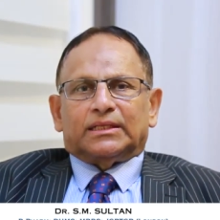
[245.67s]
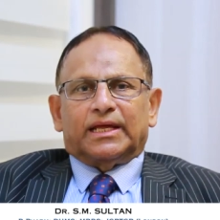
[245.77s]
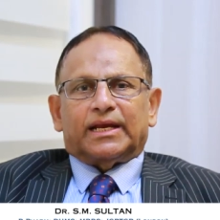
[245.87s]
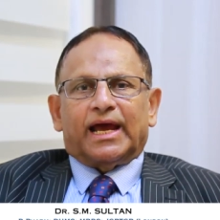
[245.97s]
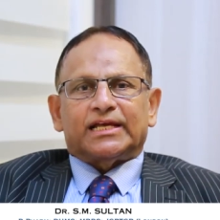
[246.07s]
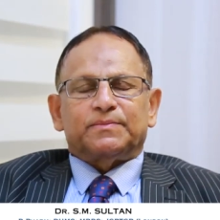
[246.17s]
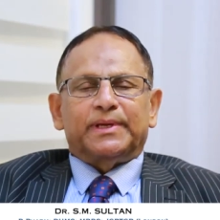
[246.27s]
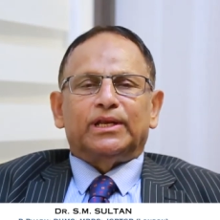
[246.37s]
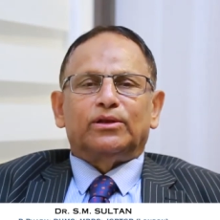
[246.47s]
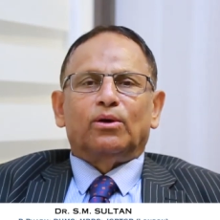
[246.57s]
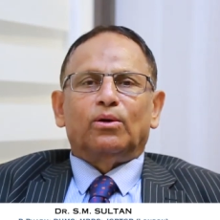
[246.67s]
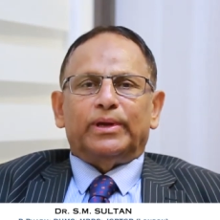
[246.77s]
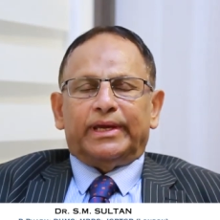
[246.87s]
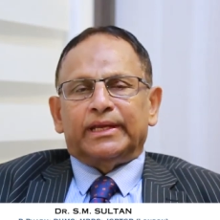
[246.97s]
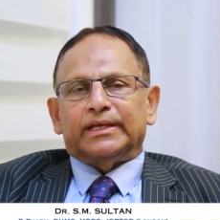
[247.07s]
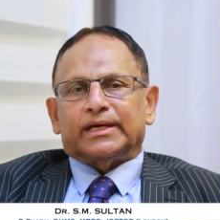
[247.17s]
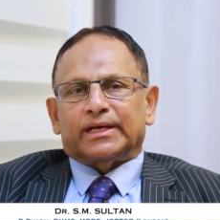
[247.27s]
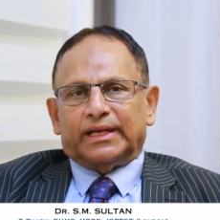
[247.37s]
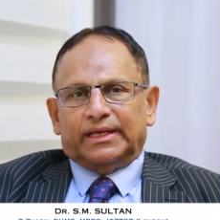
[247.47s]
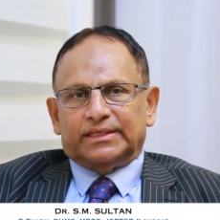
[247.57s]
there has been no
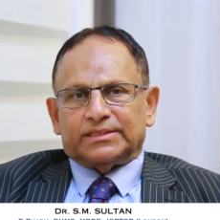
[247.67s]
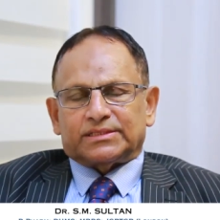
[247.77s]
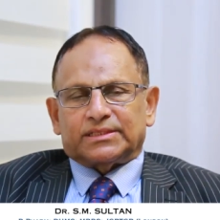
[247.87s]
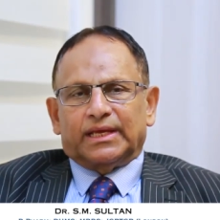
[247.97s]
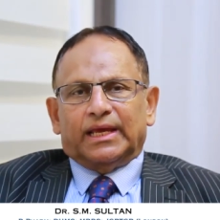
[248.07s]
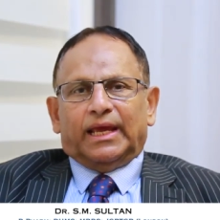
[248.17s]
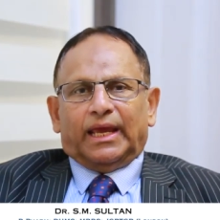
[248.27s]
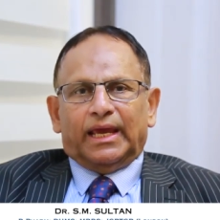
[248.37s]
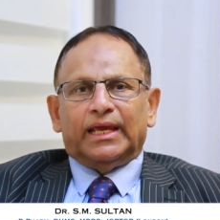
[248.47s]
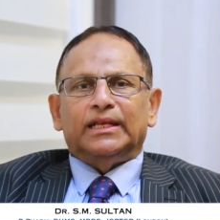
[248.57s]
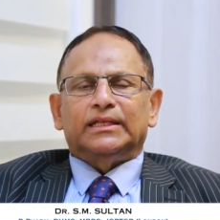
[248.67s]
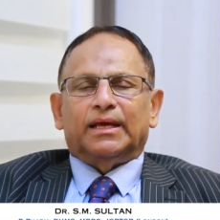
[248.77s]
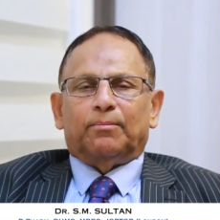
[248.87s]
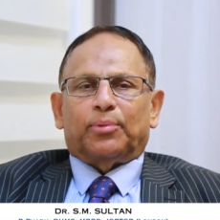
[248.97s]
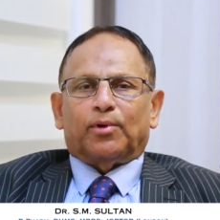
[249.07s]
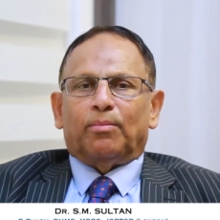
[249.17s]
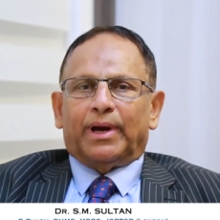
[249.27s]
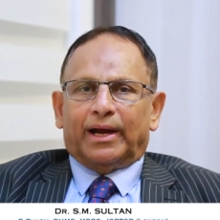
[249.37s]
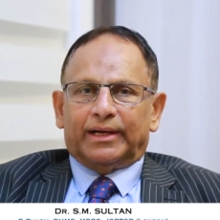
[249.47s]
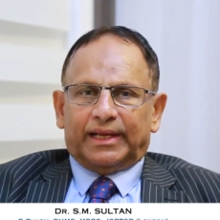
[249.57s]
increase in the
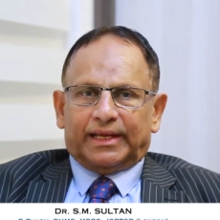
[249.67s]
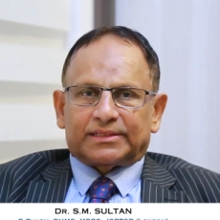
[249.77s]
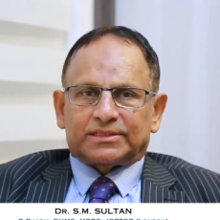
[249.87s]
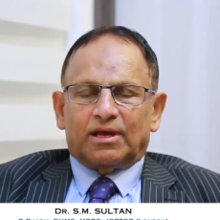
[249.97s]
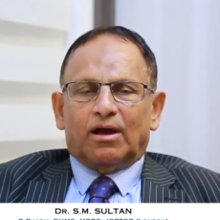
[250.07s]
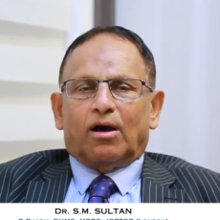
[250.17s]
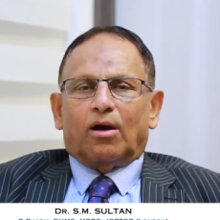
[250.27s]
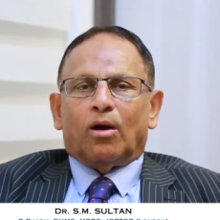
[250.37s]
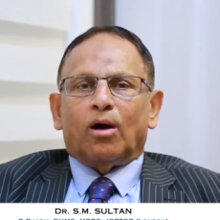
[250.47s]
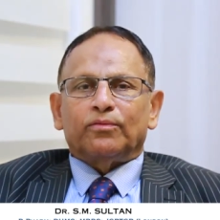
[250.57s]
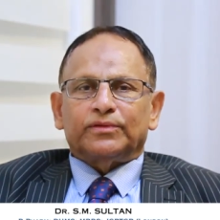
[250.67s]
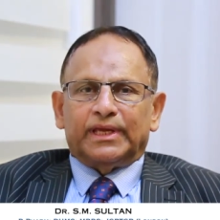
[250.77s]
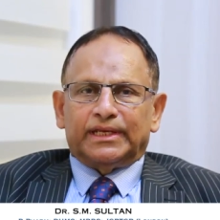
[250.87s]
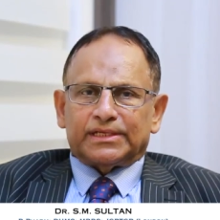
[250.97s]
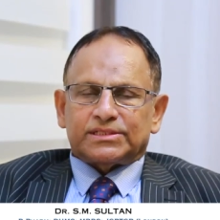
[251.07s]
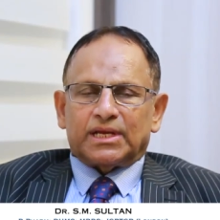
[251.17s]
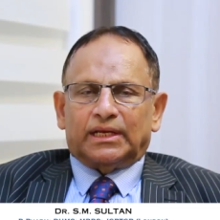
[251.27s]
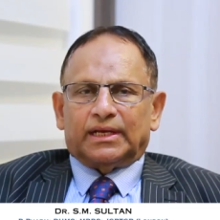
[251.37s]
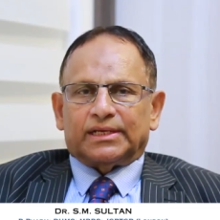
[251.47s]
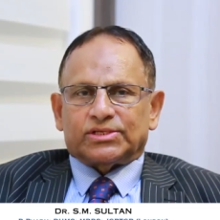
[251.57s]
probiotics of the
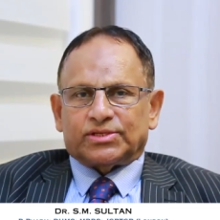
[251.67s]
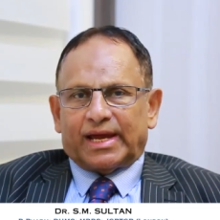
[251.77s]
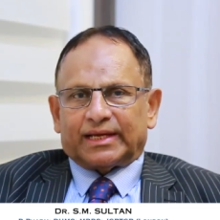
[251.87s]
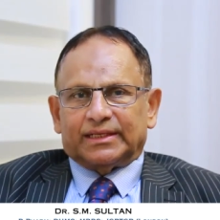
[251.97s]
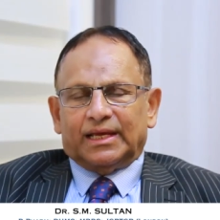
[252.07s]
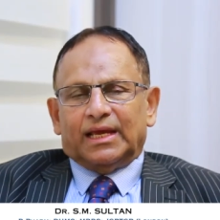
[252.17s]
intestinal tract.